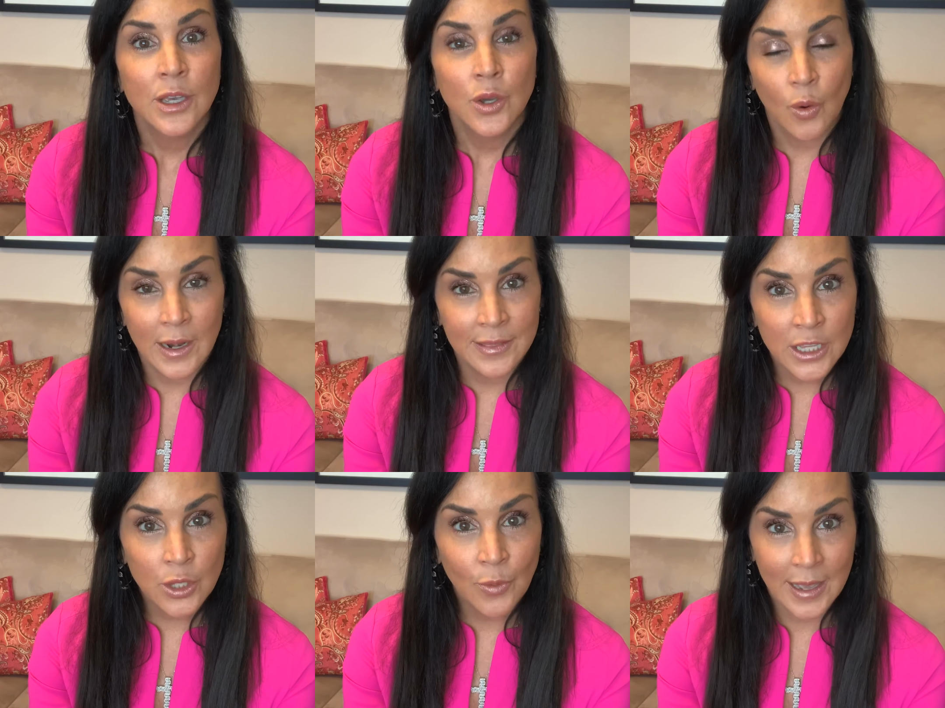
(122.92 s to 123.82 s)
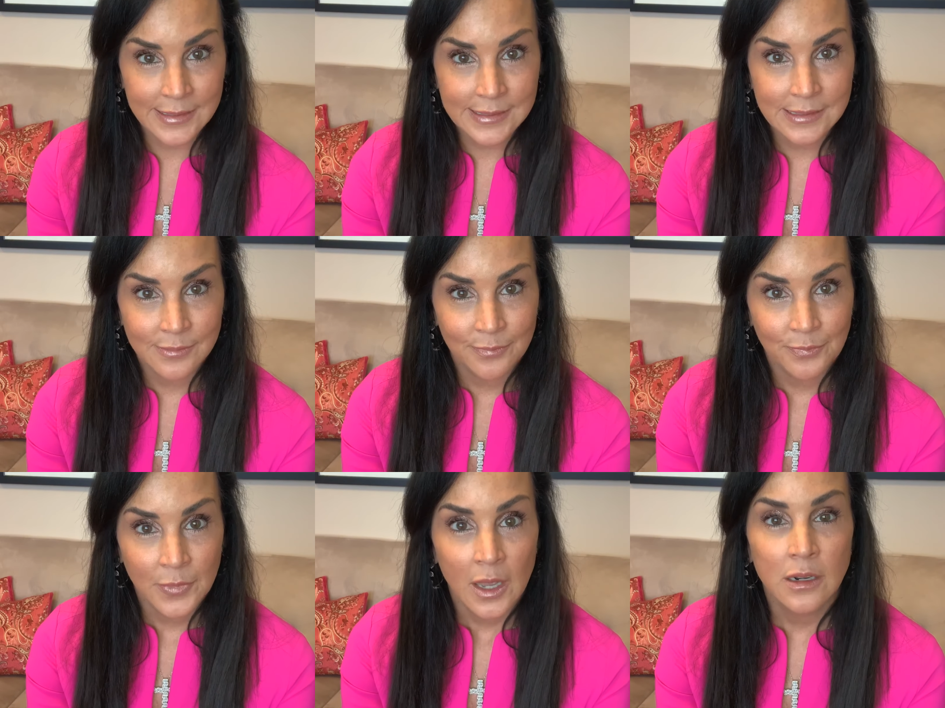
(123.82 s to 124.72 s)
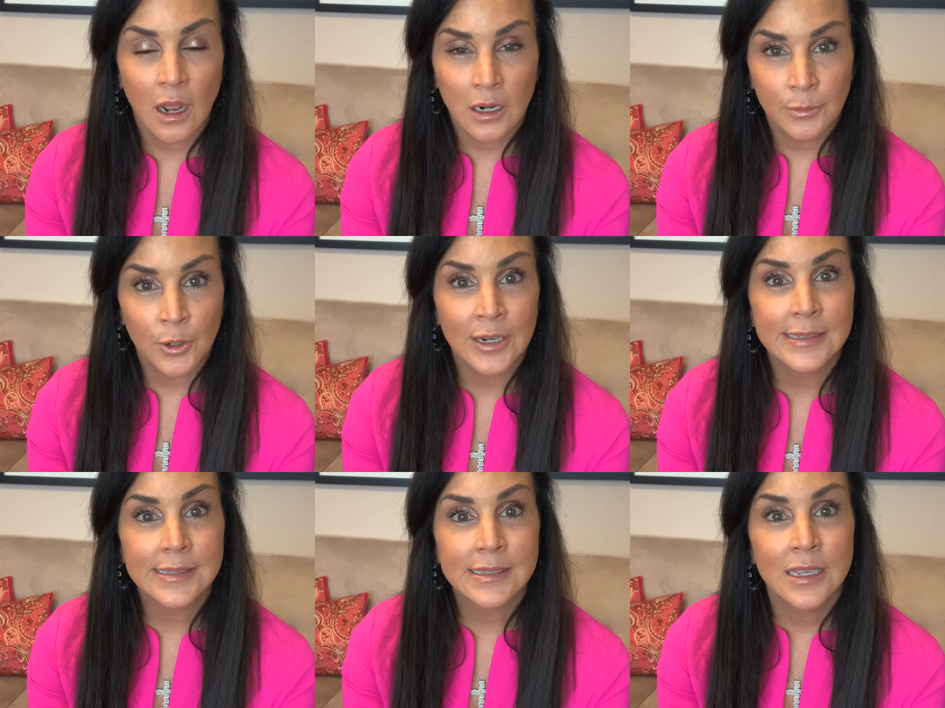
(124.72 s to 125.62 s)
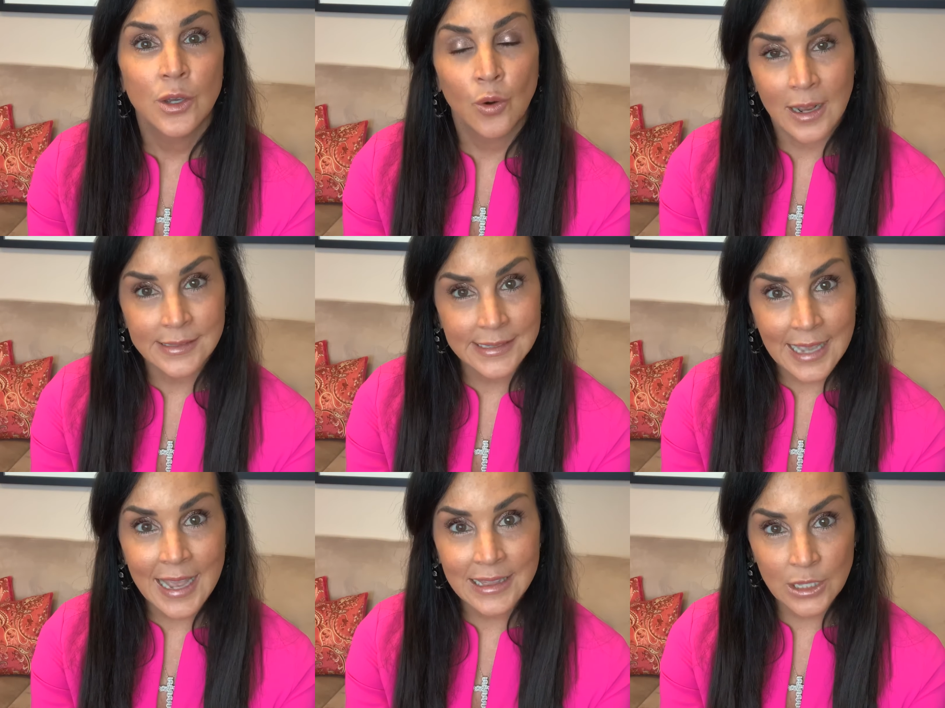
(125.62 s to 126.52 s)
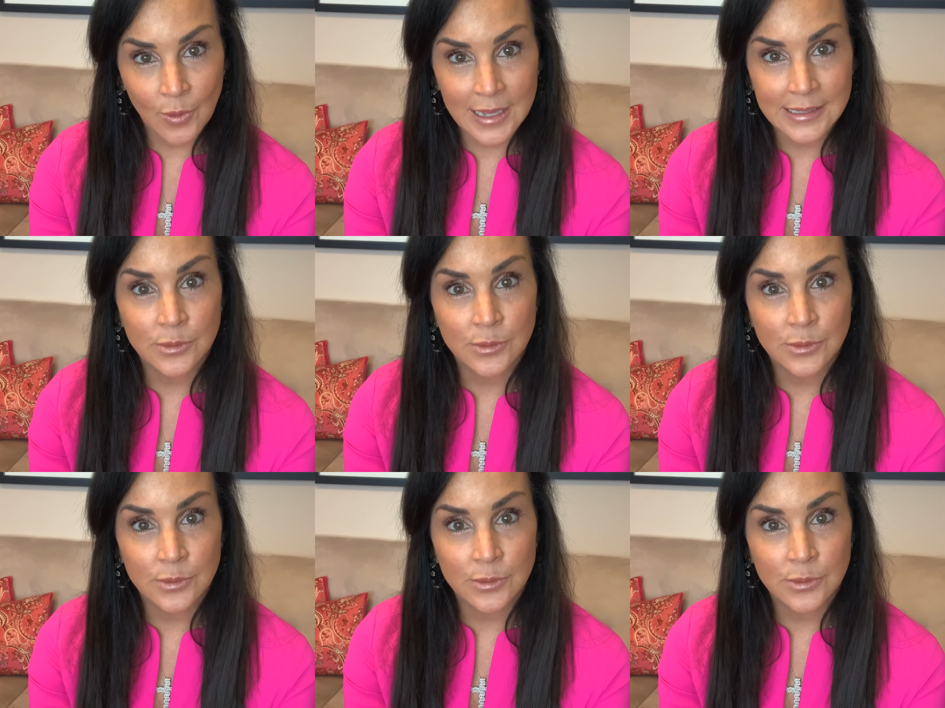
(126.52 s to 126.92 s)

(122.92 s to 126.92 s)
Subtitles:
who are in the U.S., non-immigrants who are outside the U.S.